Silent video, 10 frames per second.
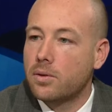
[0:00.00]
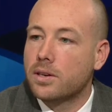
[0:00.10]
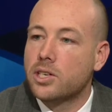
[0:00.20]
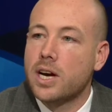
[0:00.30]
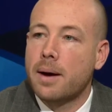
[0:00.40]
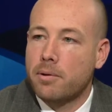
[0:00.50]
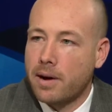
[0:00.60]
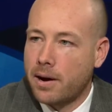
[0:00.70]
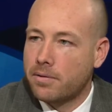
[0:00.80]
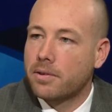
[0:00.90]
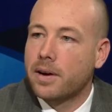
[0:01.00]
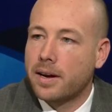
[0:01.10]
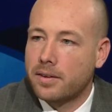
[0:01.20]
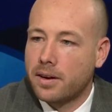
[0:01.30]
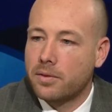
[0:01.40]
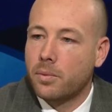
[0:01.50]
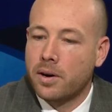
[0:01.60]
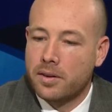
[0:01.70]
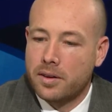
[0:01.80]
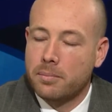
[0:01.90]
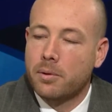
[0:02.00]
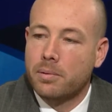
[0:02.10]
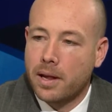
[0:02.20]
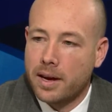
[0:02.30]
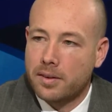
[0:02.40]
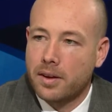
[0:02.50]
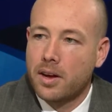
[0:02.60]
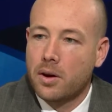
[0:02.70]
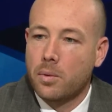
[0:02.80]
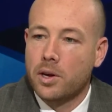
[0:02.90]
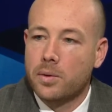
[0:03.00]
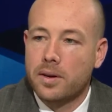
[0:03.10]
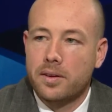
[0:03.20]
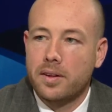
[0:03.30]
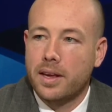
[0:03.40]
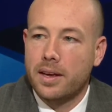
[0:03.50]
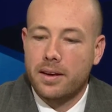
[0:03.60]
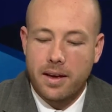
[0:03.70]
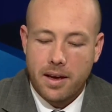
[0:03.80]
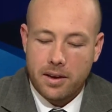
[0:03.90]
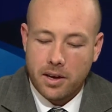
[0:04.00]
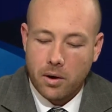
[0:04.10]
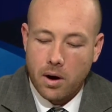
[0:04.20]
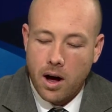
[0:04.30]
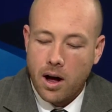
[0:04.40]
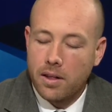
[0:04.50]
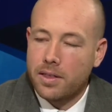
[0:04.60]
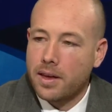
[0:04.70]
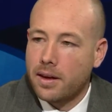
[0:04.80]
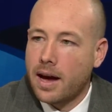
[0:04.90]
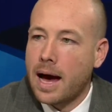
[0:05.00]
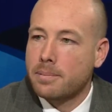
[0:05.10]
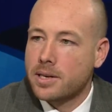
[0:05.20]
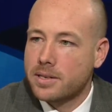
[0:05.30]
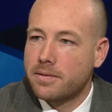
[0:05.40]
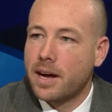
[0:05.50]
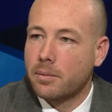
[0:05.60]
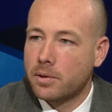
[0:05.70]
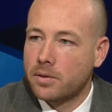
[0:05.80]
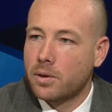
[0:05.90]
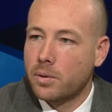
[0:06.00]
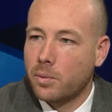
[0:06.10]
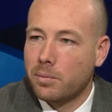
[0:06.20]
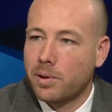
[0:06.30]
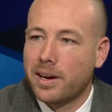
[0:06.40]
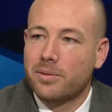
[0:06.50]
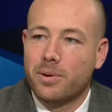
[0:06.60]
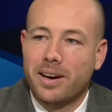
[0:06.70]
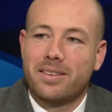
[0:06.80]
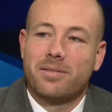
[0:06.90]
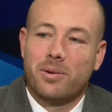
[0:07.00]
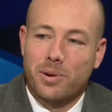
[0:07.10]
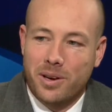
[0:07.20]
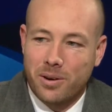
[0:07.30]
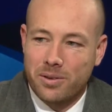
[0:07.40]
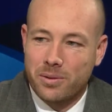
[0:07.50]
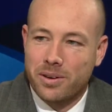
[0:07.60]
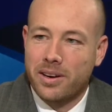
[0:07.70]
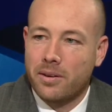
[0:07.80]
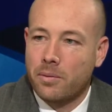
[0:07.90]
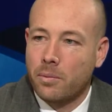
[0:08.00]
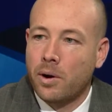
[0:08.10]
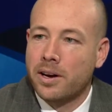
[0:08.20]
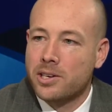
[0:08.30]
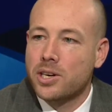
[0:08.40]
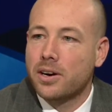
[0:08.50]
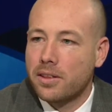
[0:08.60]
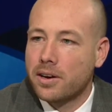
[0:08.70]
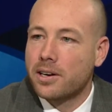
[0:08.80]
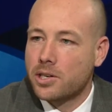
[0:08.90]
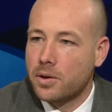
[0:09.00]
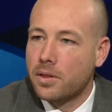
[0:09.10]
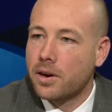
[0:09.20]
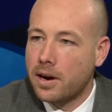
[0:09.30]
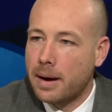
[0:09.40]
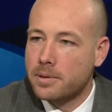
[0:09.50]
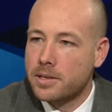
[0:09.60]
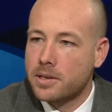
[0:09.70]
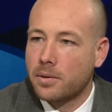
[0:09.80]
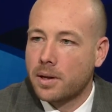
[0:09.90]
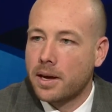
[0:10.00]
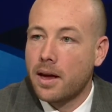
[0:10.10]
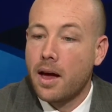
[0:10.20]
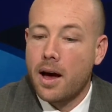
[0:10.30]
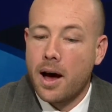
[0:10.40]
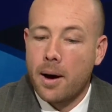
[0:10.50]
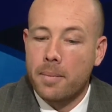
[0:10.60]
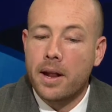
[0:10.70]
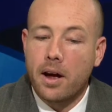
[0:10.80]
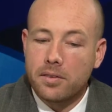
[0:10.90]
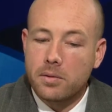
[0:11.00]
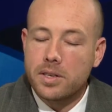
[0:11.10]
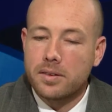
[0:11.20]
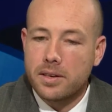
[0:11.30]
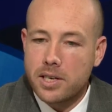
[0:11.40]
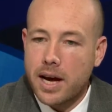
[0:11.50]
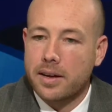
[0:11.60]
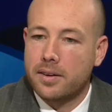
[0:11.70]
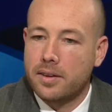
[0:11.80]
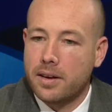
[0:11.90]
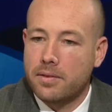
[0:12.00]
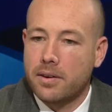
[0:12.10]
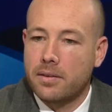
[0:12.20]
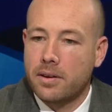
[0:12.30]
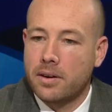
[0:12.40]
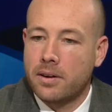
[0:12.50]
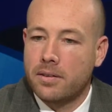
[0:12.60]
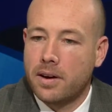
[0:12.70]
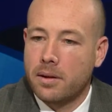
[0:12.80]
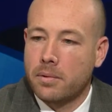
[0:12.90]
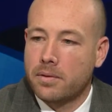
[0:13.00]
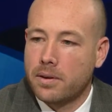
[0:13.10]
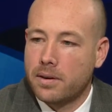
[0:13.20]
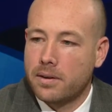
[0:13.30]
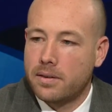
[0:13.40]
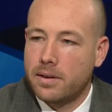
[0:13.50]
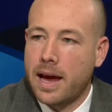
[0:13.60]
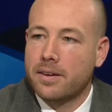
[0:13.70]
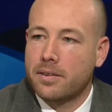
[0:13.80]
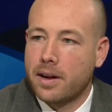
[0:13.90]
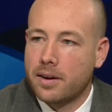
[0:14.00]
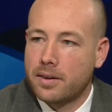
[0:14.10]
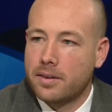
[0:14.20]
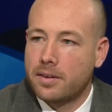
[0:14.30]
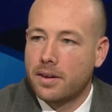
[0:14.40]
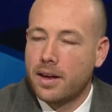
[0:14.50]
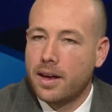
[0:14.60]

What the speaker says: You can shop around for rates there. It's one simple place where you can see all the options available to you in one place, whereas if you were to go to one insurer, they're going to show you their options only. And also just to check and see if you're available for tax credits.